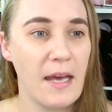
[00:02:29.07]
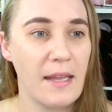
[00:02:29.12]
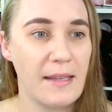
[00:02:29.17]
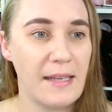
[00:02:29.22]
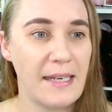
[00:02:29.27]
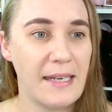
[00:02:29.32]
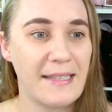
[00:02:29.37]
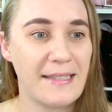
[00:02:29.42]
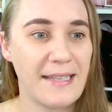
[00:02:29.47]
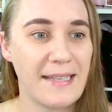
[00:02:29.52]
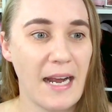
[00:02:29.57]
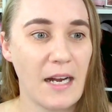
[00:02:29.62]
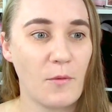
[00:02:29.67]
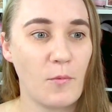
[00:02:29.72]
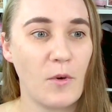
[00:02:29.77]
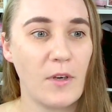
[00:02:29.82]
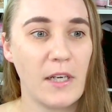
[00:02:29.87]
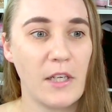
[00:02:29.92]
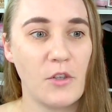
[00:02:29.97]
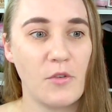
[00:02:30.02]
the exact
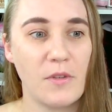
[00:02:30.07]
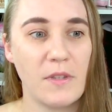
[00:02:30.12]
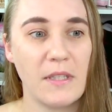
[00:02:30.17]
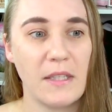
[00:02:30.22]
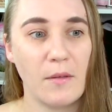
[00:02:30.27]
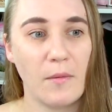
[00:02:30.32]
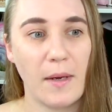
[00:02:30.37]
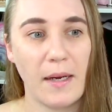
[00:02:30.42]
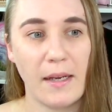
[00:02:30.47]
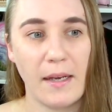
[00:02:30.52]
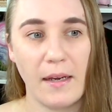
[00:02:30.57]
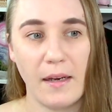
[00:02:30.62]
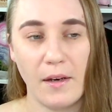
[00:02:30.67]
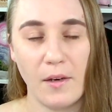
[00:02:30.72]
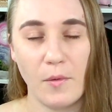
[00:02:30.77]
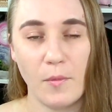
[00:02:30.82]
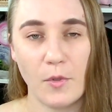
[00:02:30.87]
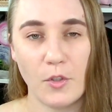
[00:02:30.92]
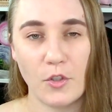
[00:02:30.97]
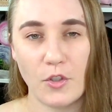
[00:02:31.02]
one that you see right
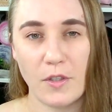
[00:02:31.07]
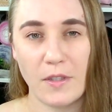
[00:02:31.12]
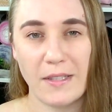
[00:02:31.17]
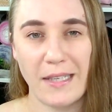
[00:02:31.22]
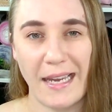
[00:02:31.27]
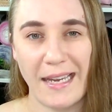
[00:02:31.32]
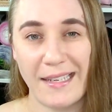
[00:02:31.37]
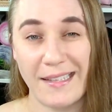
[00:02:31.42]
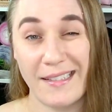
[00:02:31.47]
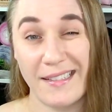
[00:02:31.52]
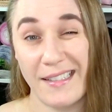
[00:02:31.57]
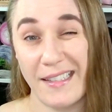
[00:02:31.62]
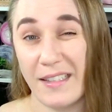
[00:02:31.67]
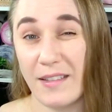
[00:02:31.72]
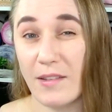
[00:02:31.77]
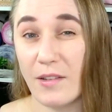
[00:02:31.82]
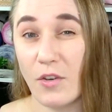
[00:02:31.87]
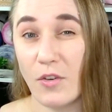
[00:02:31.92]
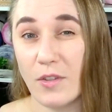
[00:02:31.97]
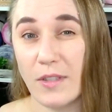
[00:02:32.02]
here, which is a
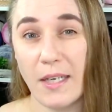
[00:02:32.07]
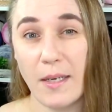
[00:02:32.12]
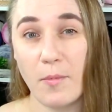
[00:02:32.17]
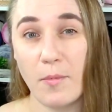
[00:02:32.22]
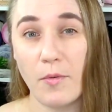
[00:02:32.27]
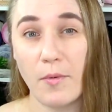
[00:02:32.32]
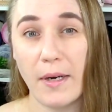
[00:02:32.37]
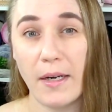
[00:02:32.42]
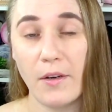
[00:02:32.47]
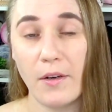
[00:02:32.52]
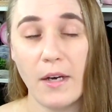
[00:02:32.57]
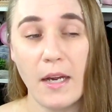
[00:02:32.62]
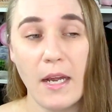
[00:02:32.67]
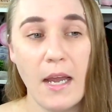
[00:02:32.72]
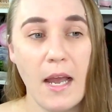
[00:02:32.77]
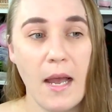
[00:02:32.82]
seasonal table runner,